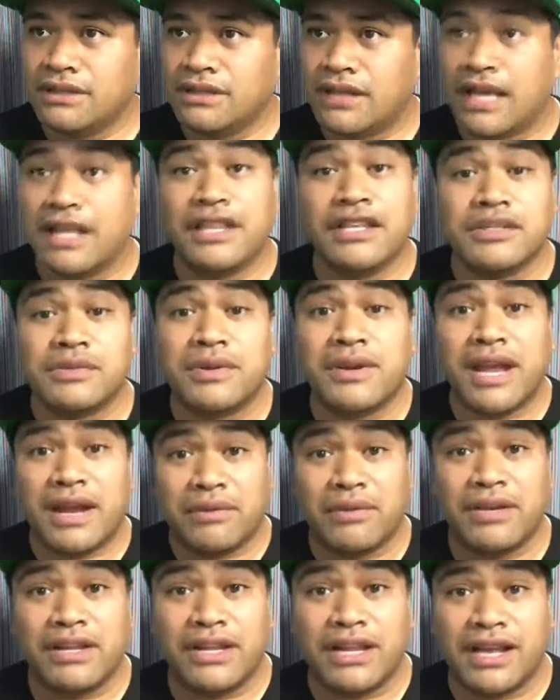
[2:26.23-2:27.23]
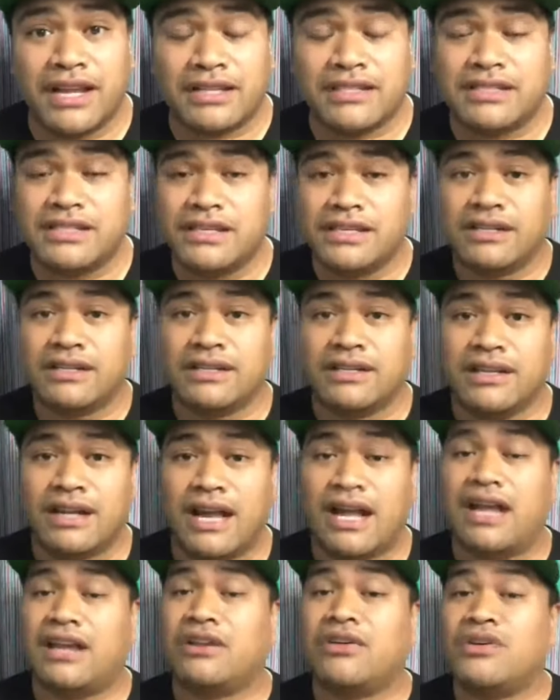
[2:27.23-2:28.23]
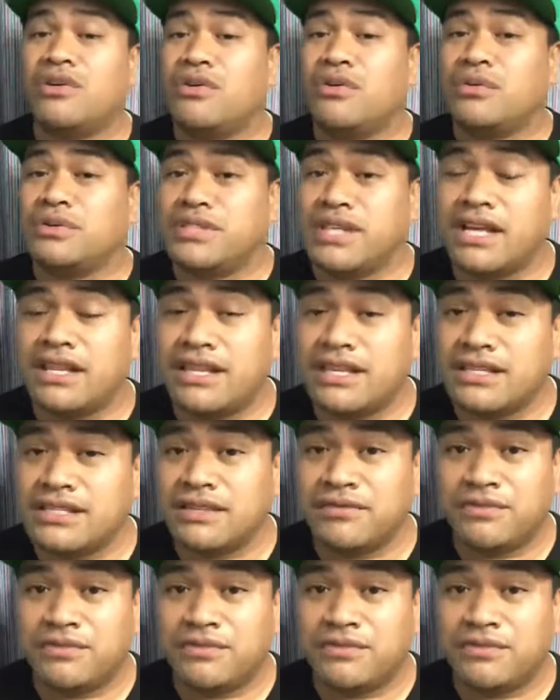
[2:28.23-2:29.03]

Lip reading: And this one I really liked. I don't know who said this.